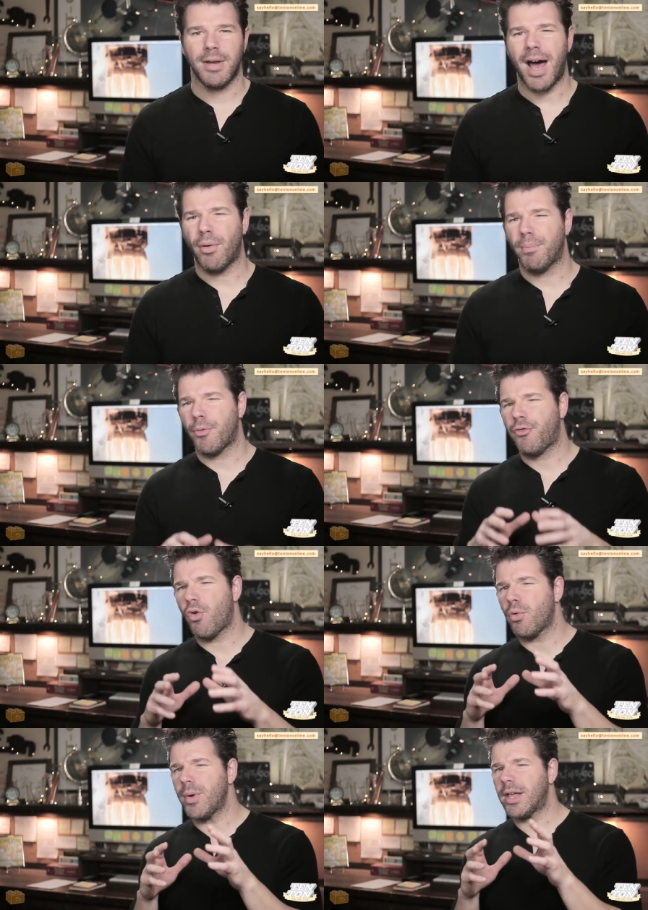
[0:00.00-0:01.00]
Now,
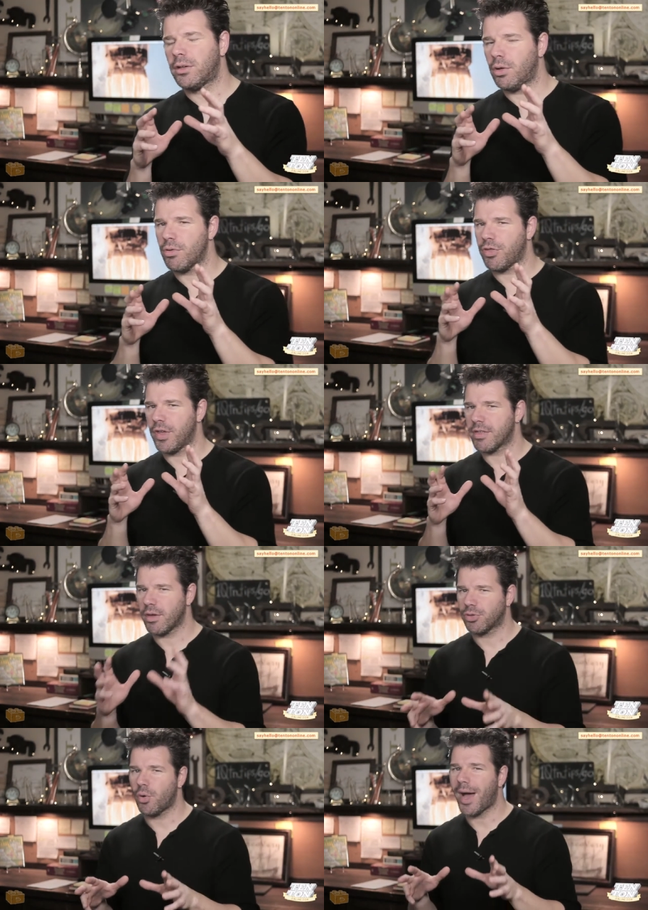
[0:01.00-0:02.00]
before we close things
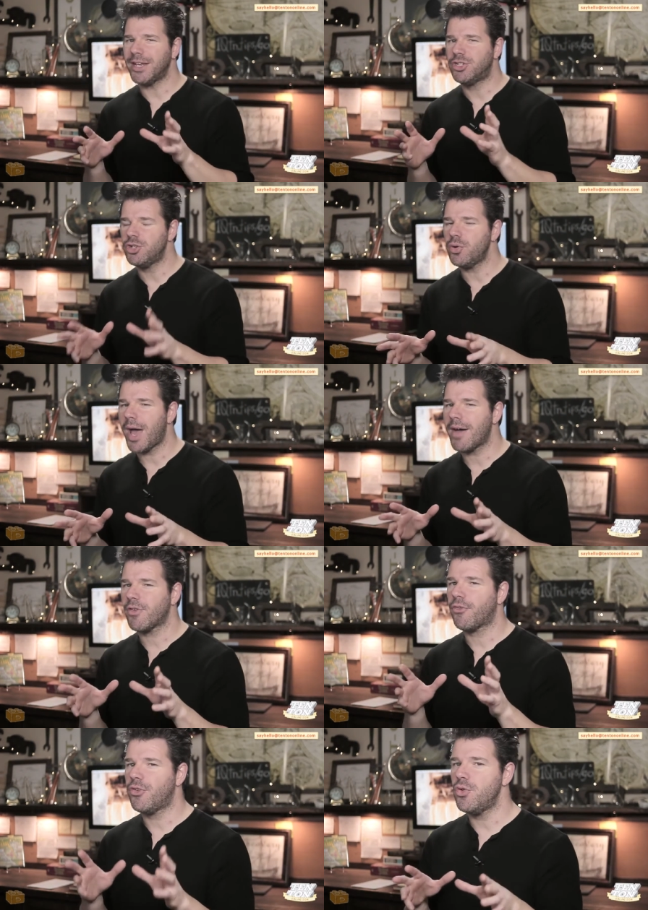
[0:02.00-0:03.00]
out though, I do
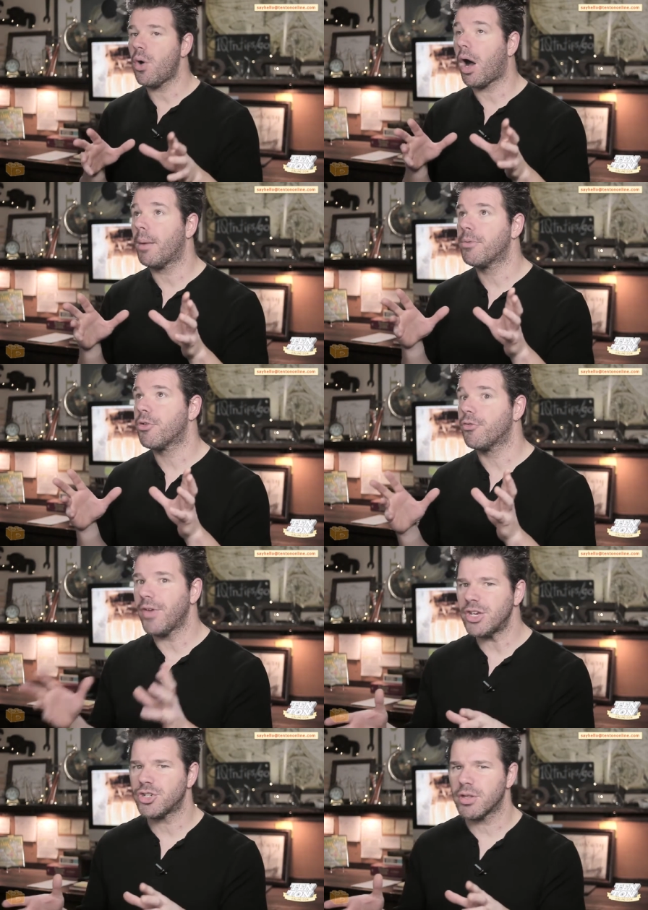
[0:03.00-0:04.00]
have a few
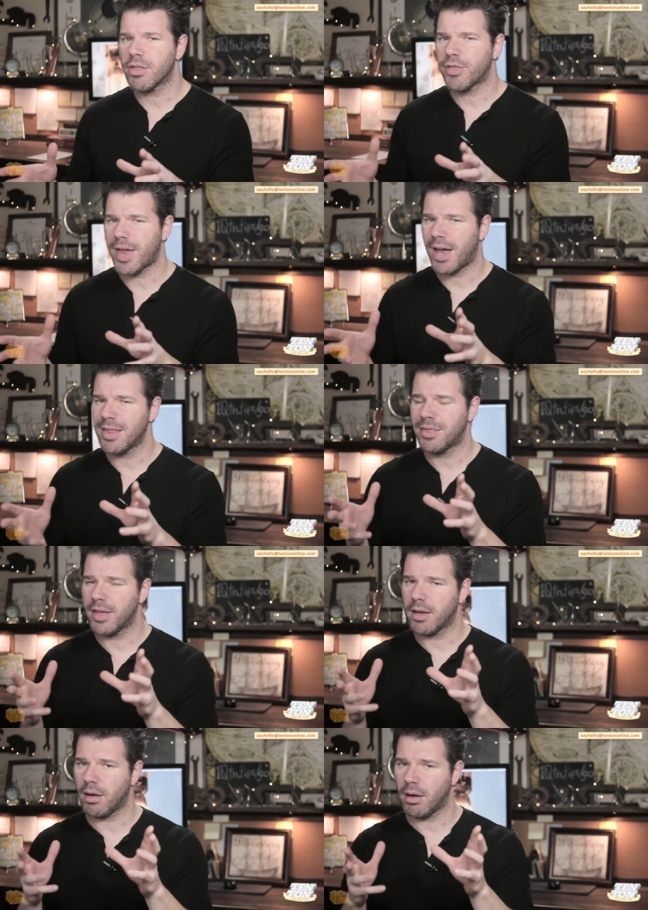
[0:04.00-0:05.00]
observations that I
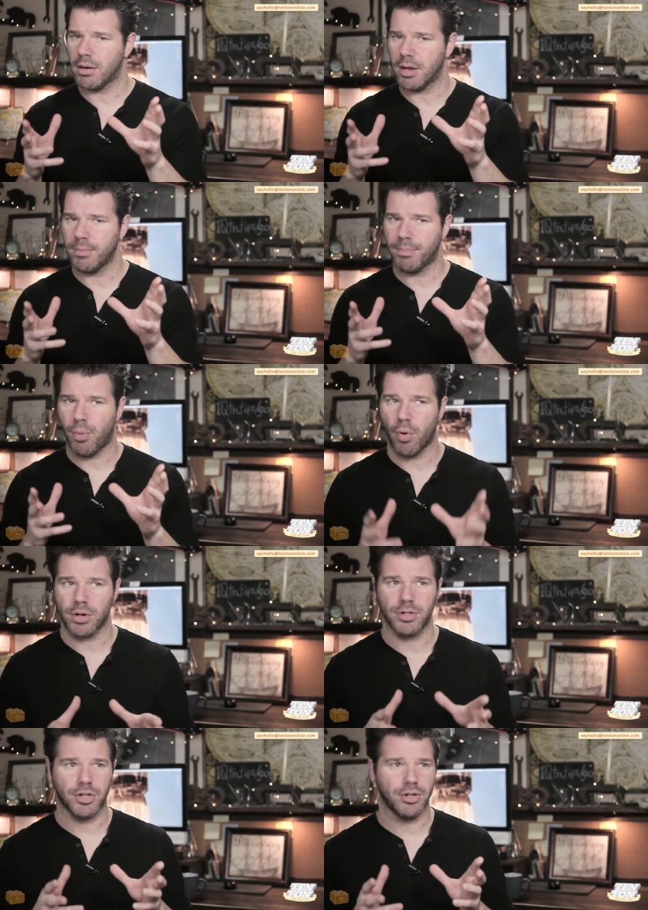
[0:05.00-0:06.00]
think are
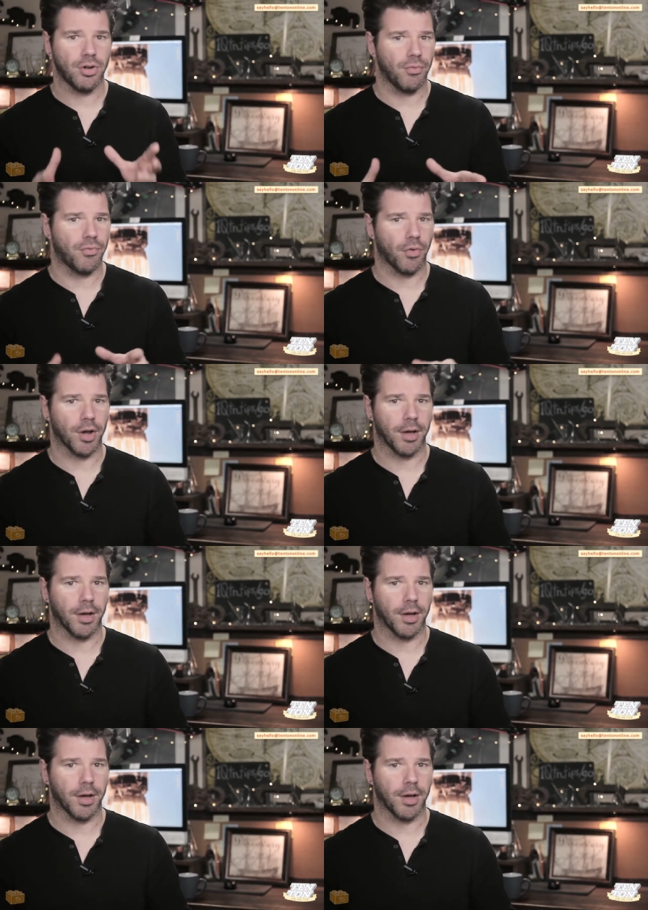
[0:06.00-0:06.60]
important to note for you.